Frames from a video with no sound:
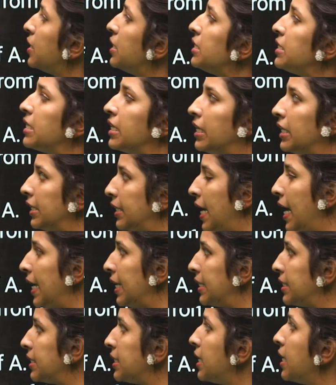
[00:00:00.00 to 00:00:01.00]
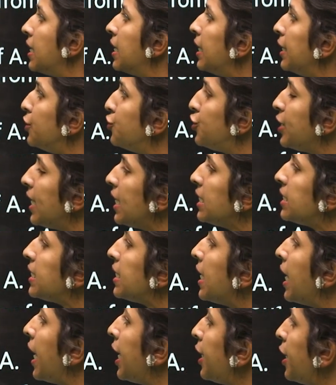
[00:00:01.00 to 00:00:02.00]
is right. Genes
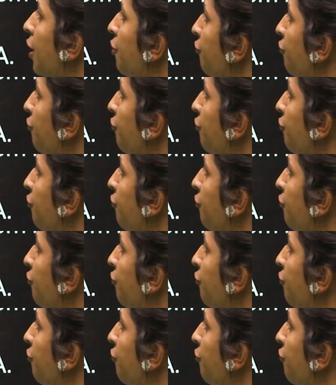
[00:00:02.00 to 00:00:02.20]
inherited